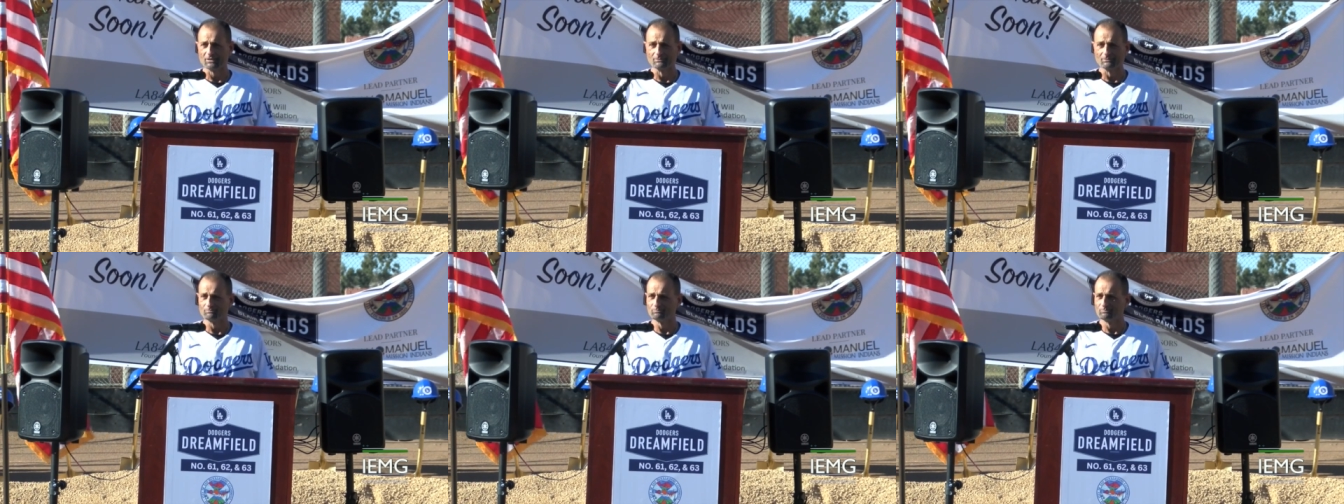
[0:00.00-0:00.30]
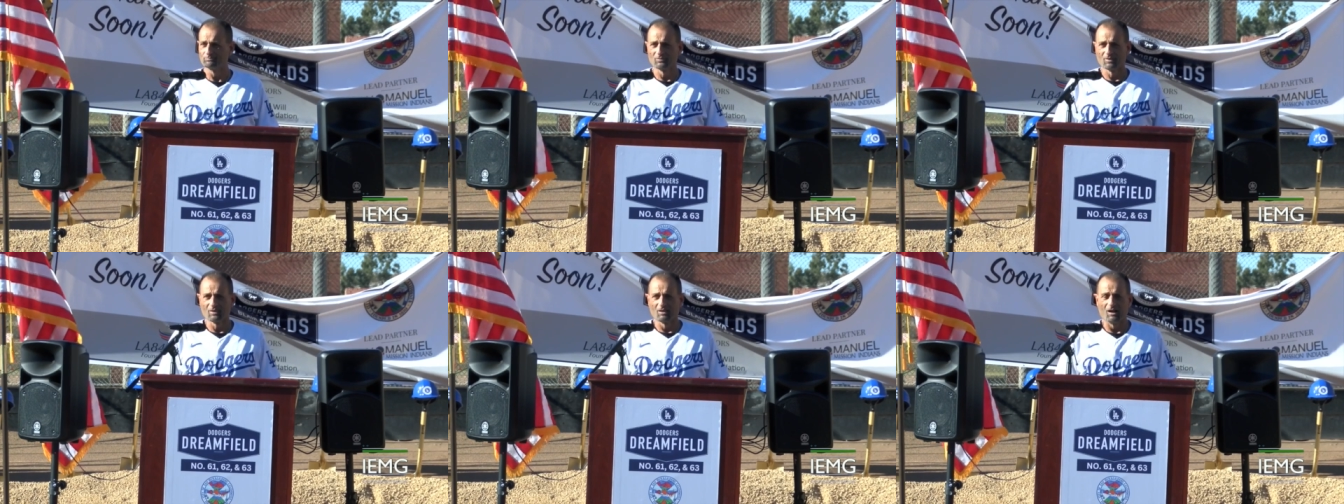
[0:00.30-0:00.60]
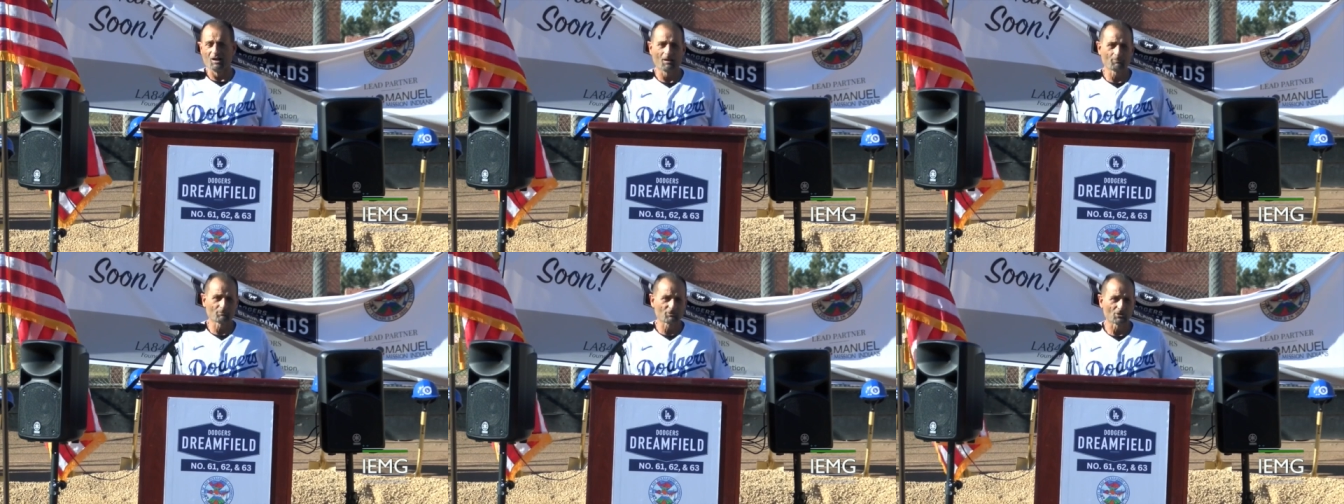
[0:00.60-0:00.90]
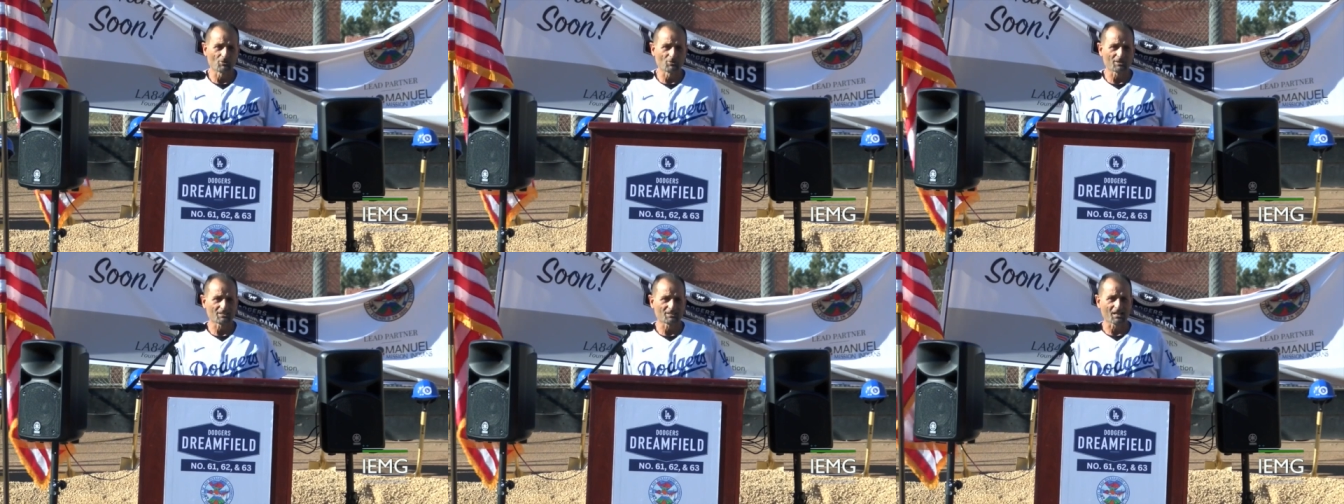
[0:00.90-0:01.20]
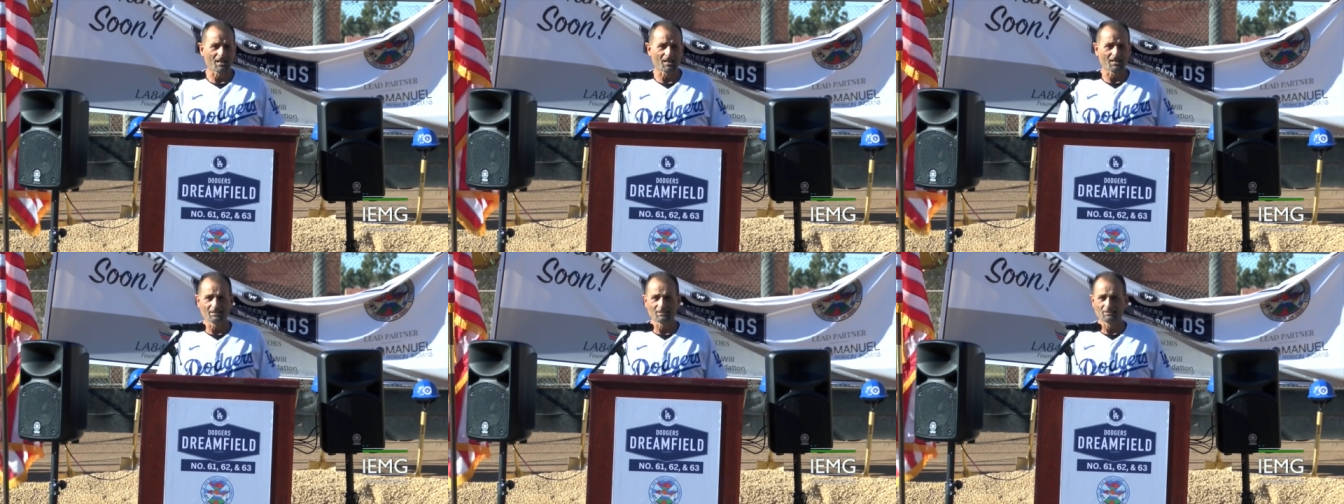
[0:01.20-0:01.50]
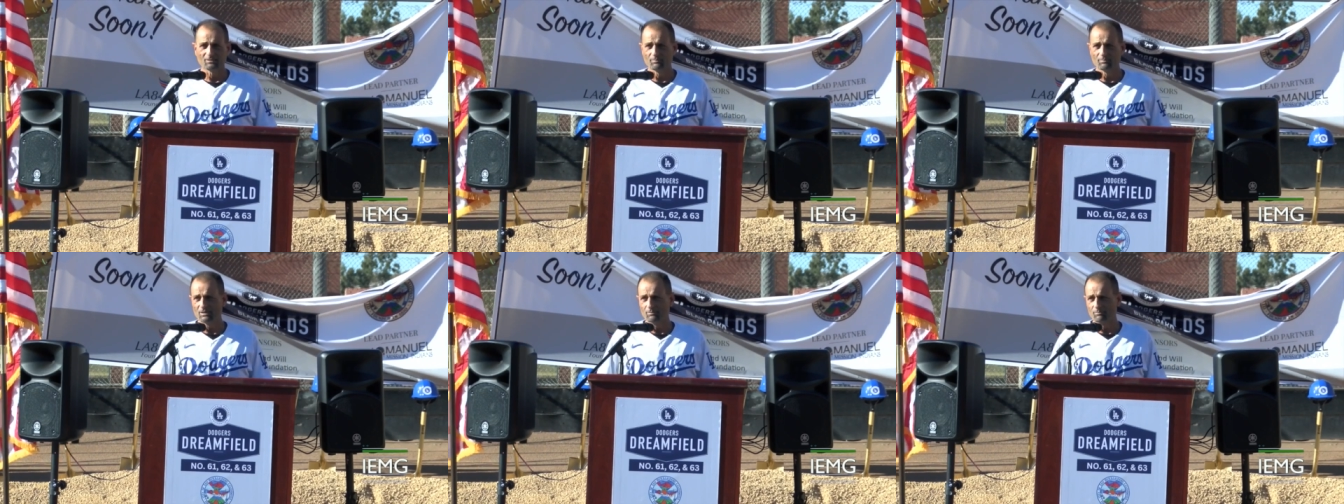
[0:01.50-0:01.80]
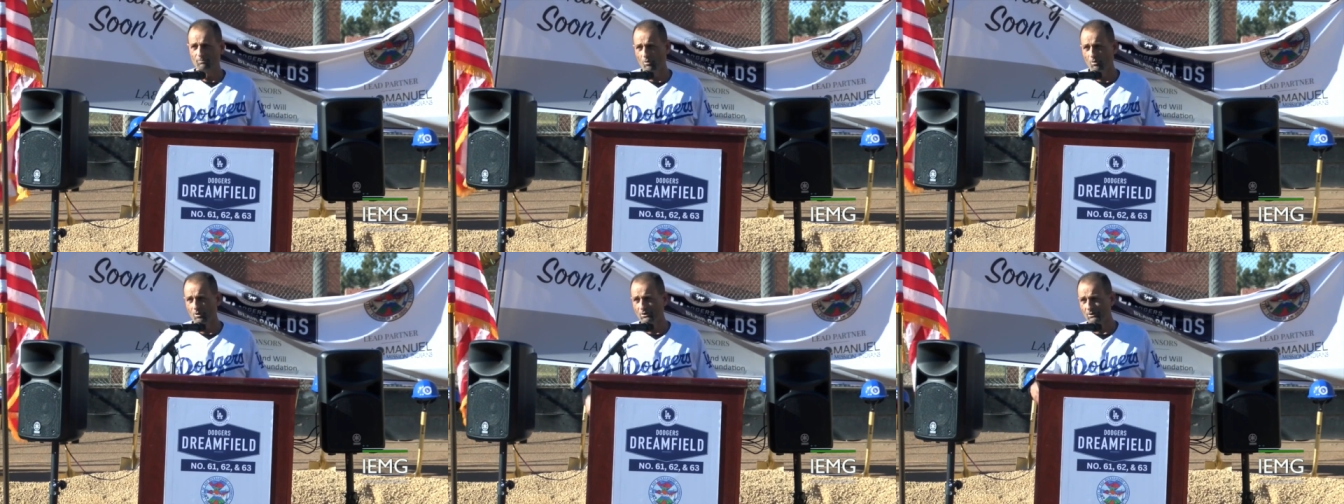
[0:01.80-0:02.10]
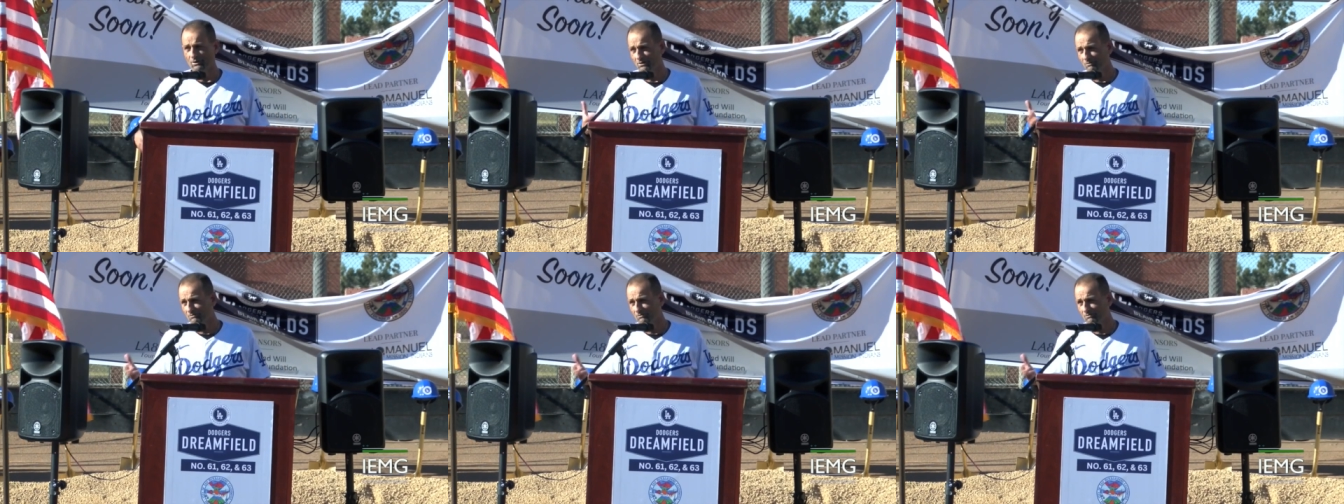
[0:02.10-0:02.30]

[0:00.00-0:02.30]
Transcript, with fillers: And I'm so excited to be a part